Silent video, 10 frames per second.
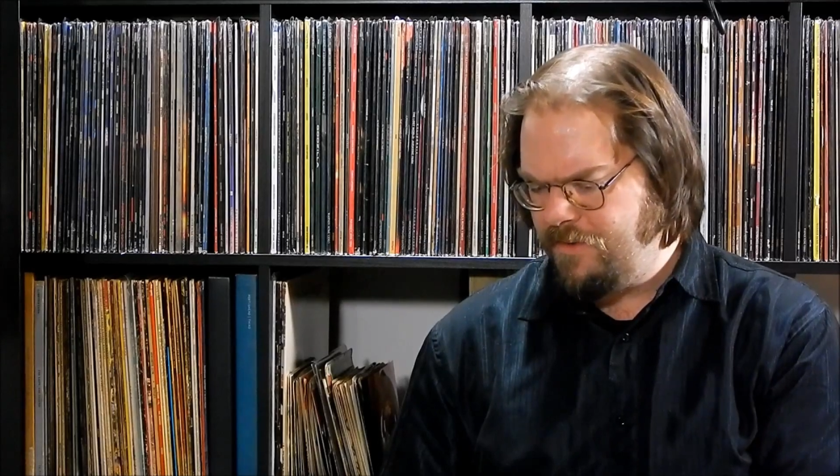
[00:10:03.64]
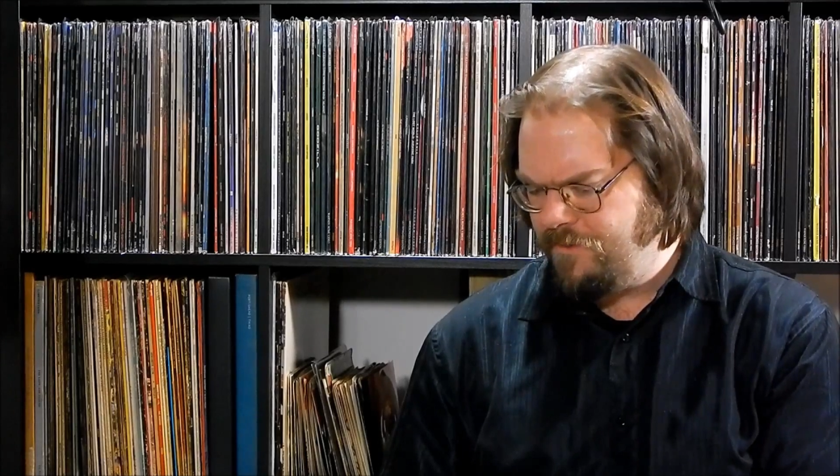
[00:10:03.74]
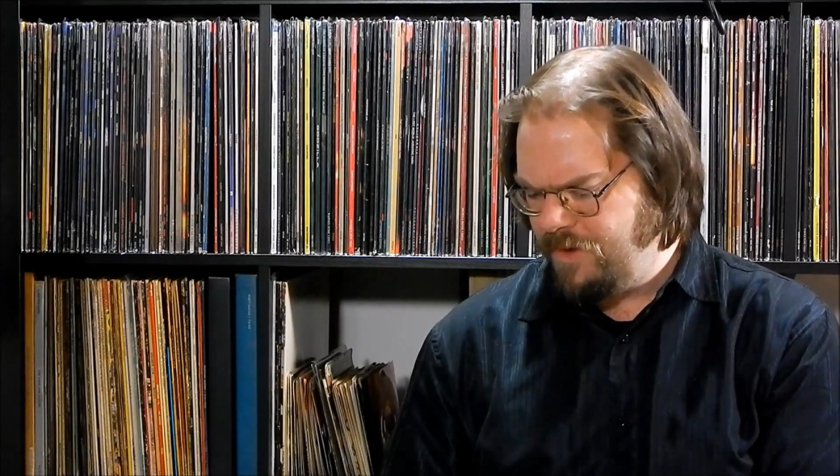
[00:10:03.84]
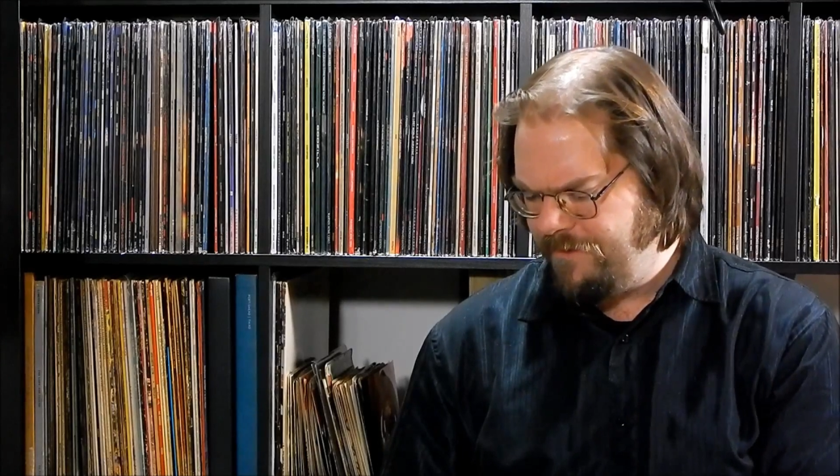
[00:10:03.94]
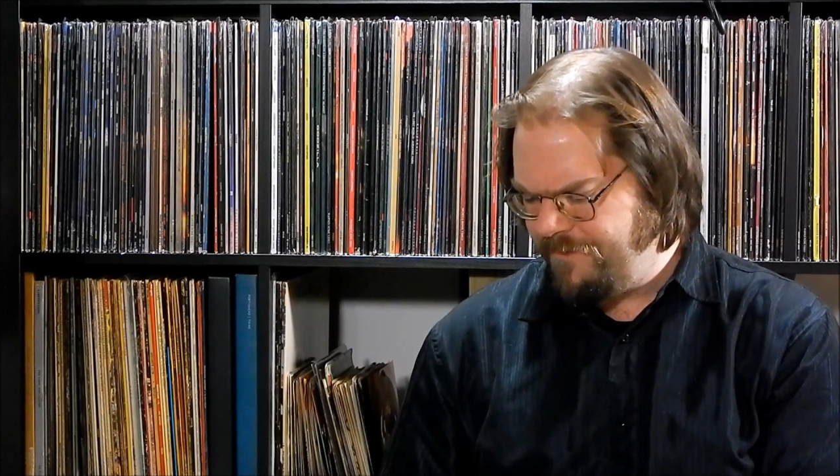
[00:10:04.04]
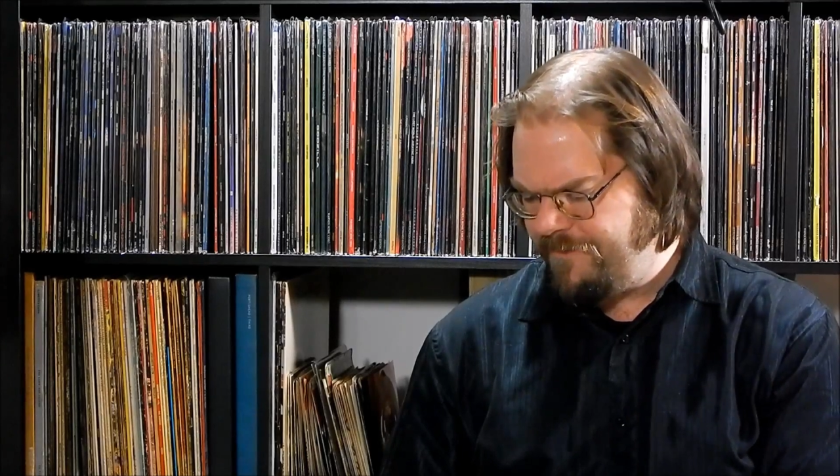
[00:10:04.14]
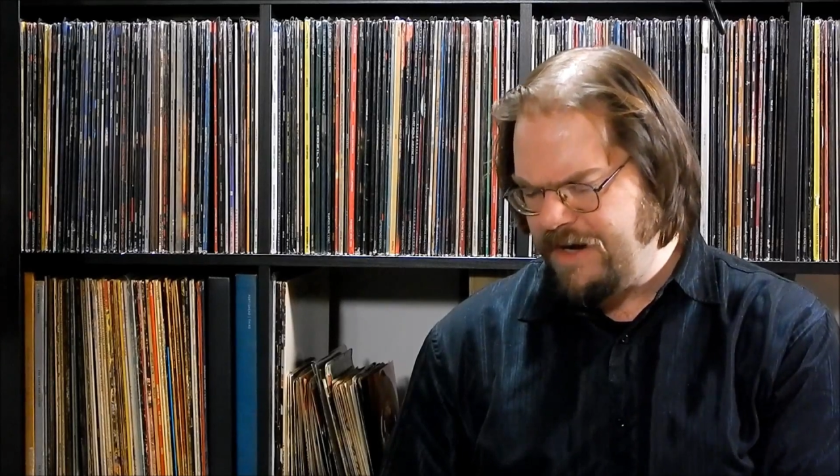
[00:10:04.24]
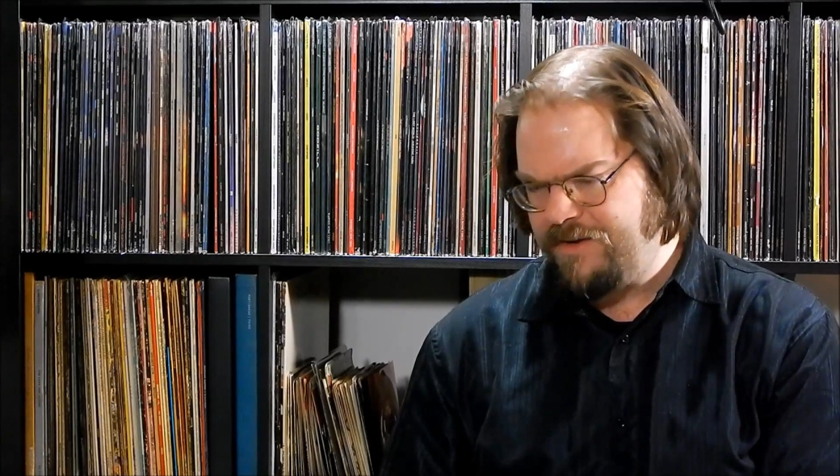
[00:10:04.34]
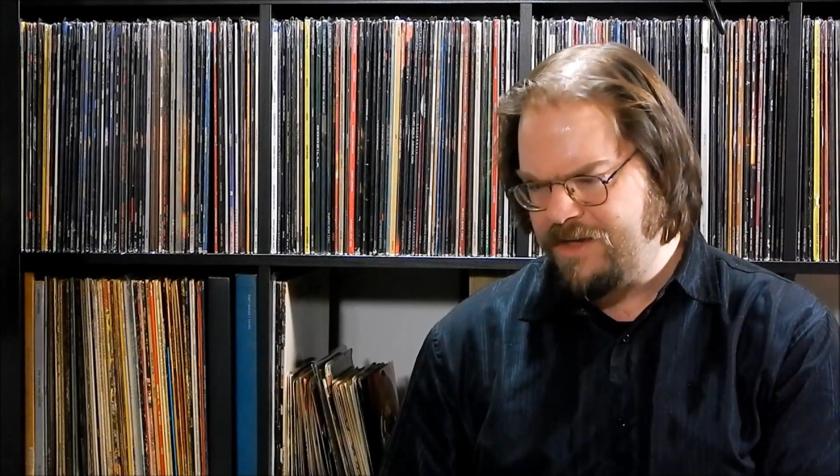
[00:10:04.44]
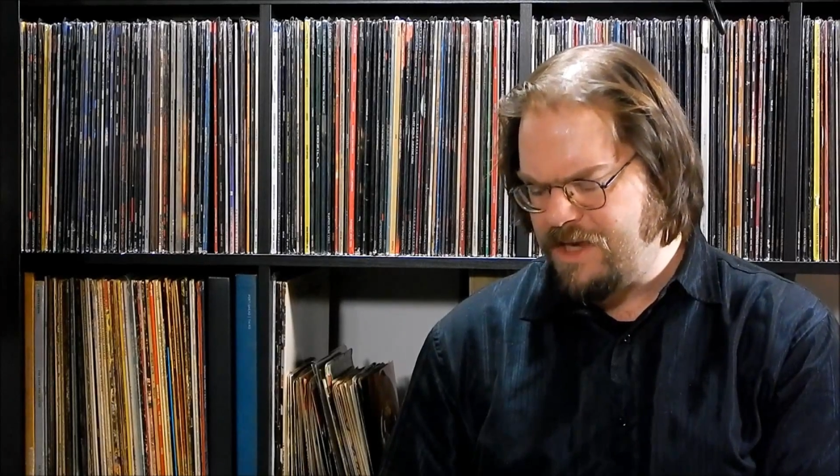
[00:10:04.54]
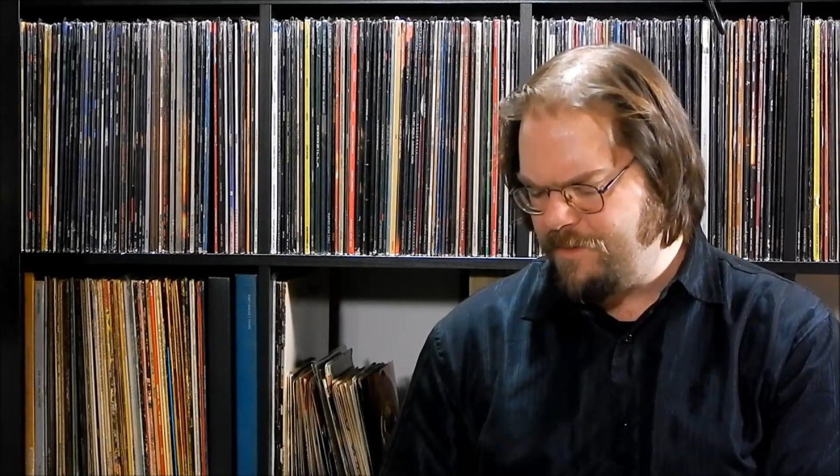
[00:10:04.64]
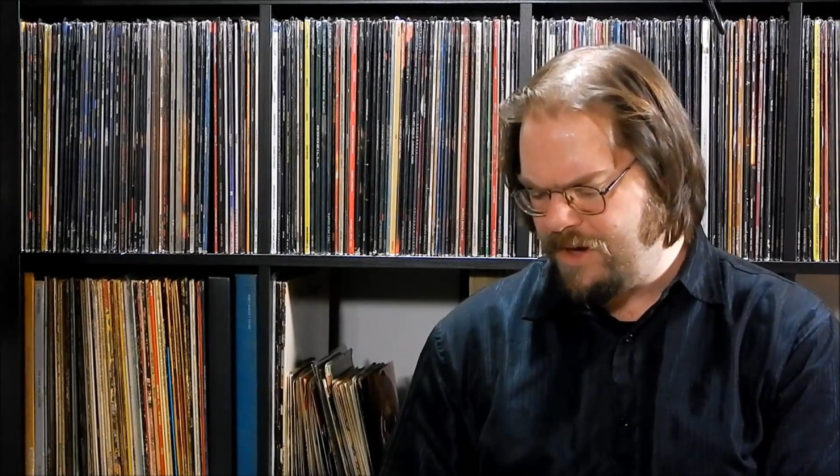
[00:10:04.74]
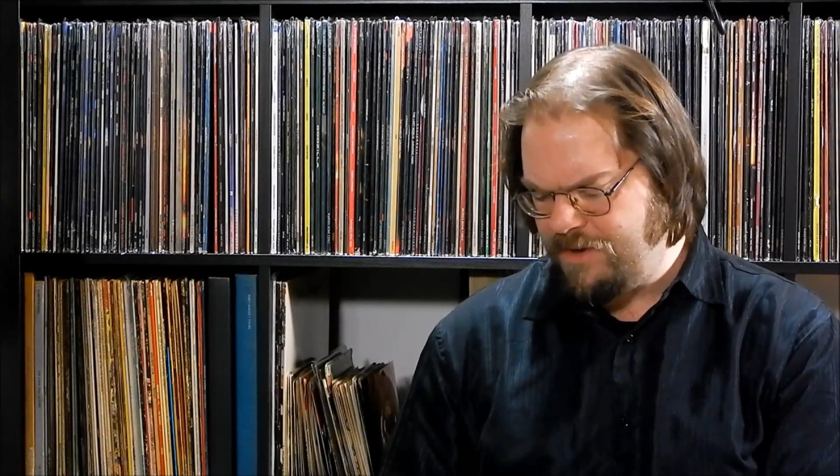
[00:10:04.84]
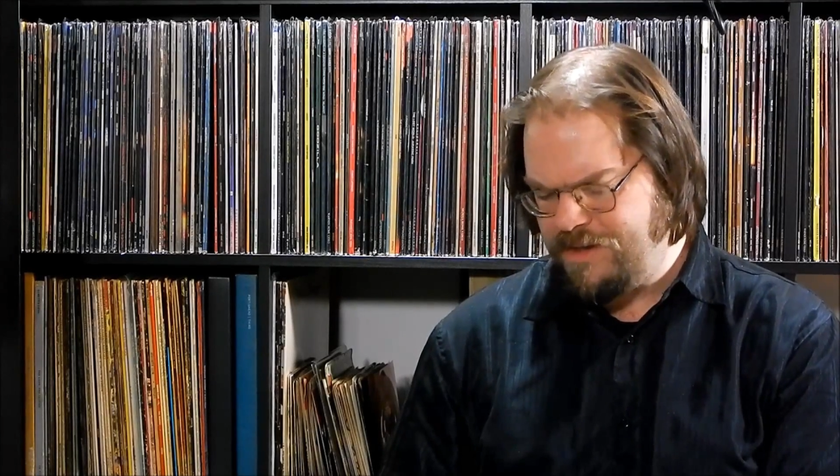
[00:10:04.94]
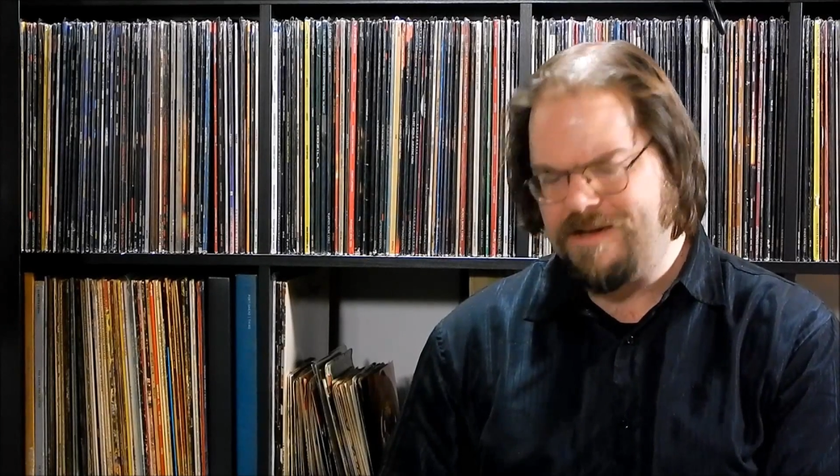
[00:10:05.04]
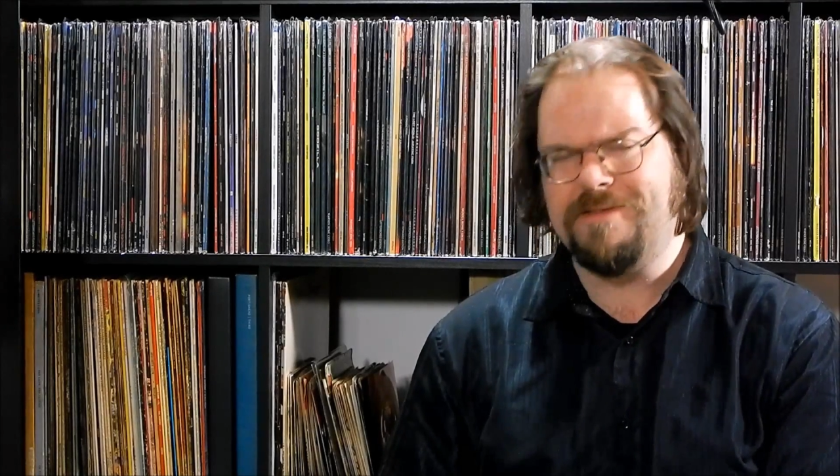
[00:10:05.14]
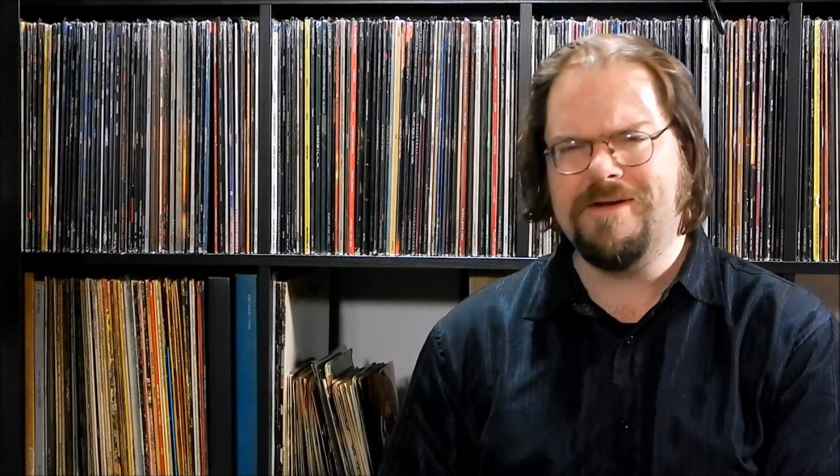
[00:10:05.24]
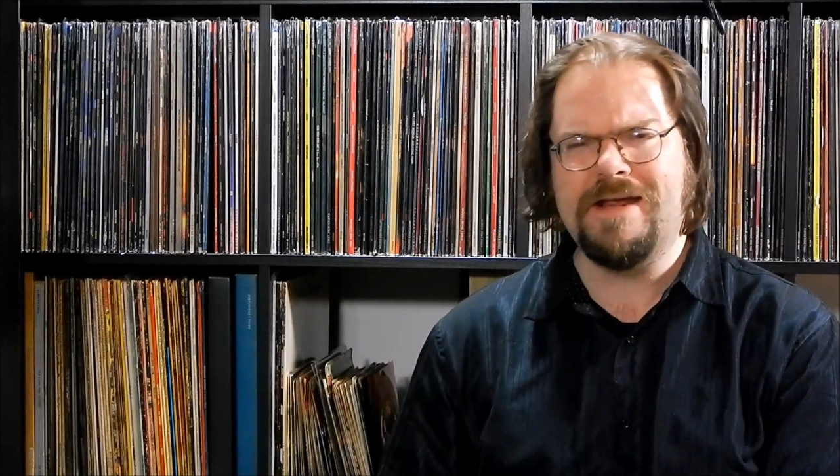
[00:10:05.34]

when it finally came out in either